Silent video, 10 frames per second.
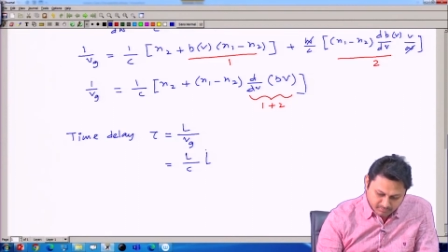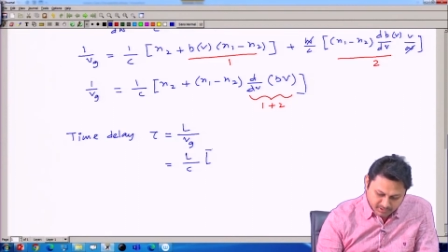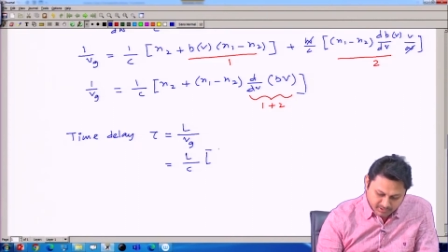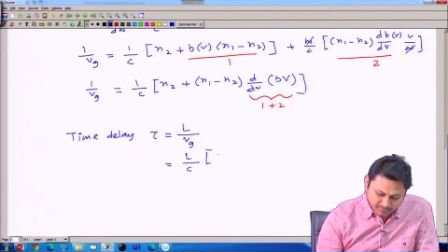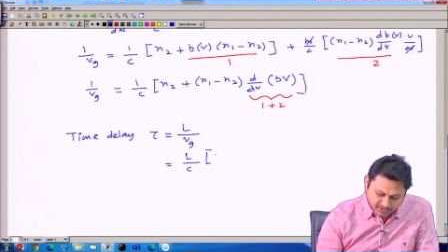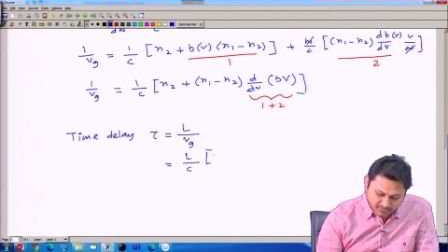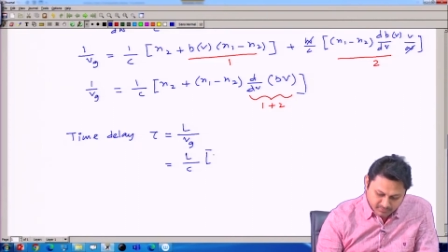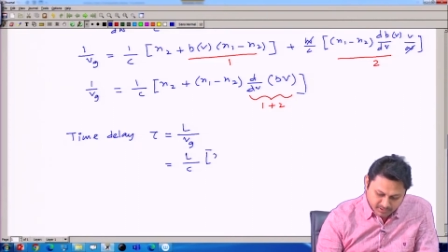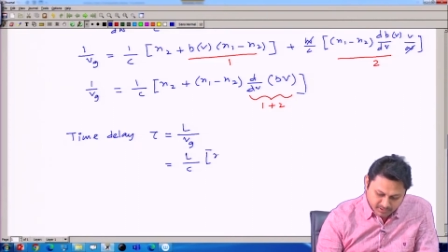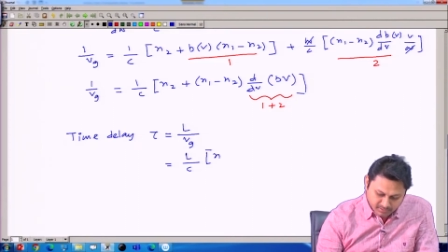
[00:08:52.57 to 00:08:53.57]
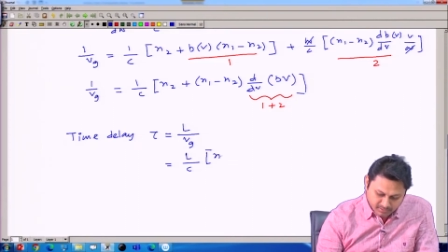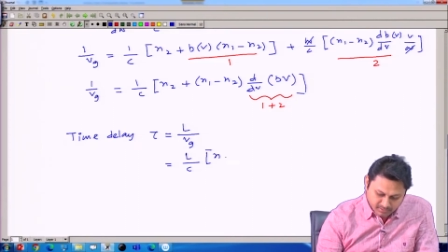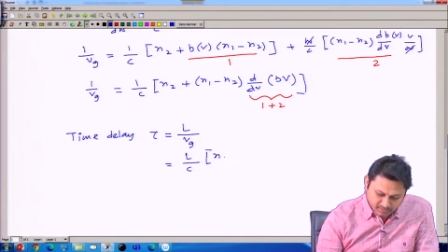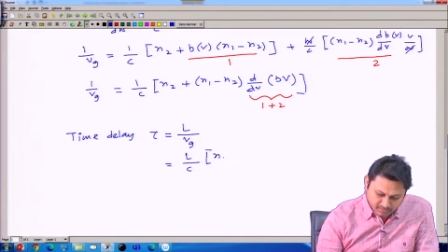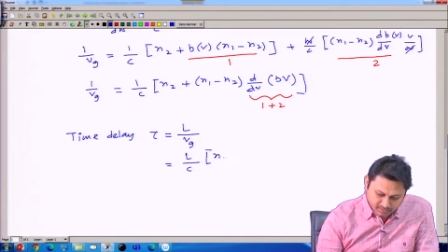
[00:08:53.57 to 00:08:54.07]
multiplied by
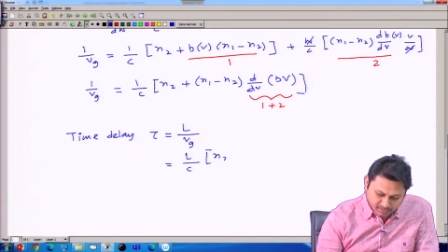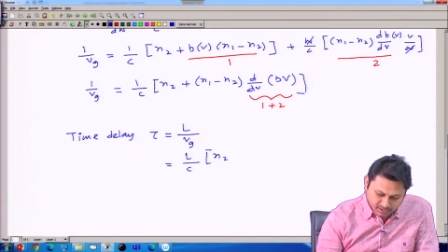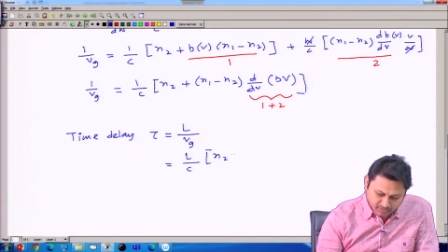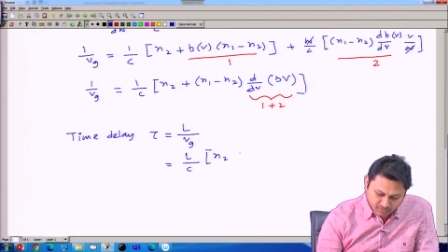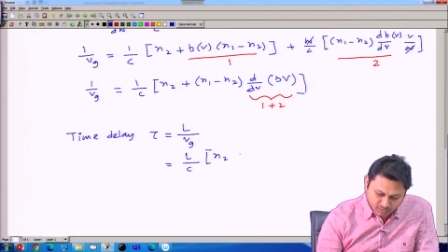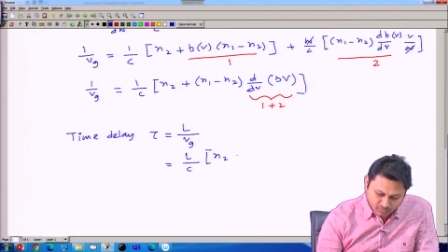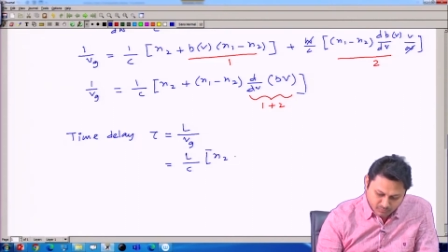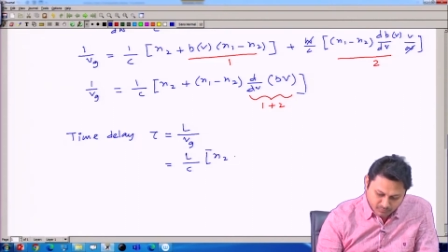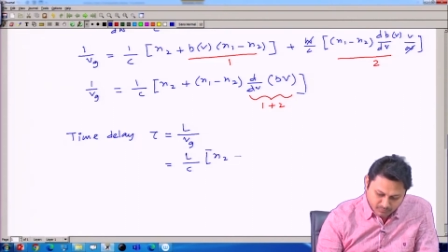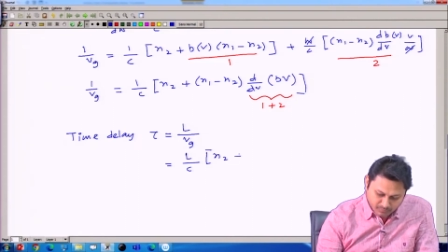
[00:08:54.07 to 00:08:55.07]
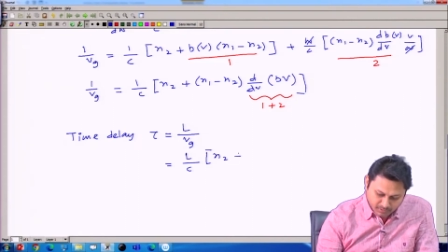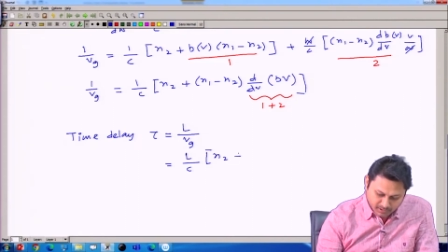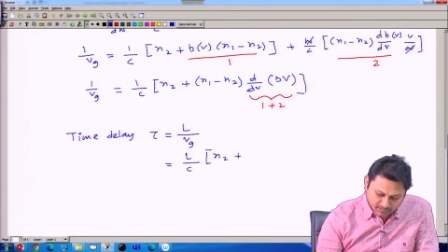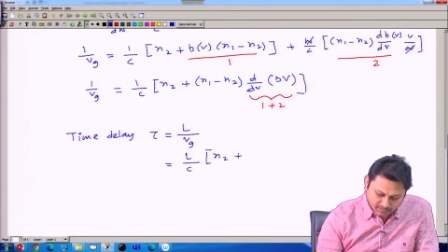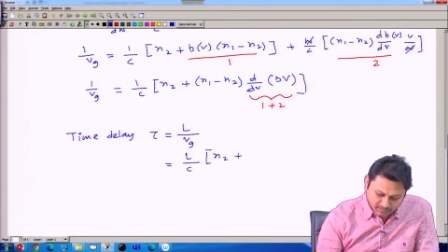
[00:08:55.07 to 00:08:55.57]
N2
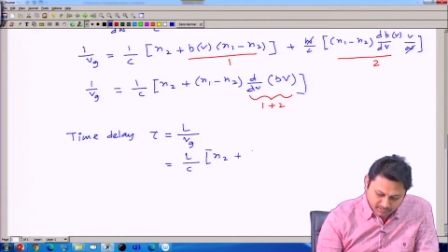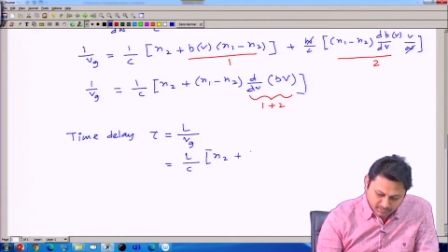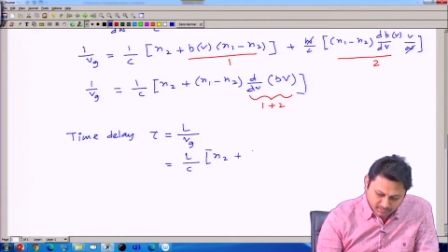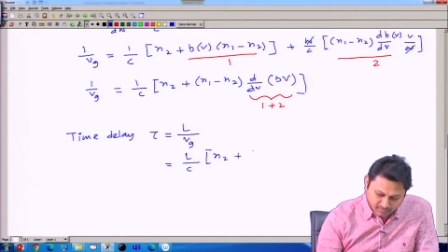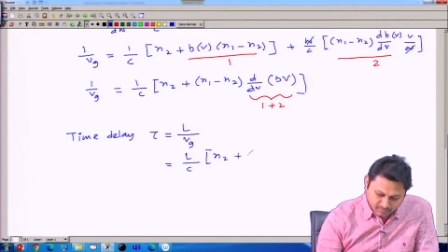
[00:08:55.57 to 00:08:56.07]
plus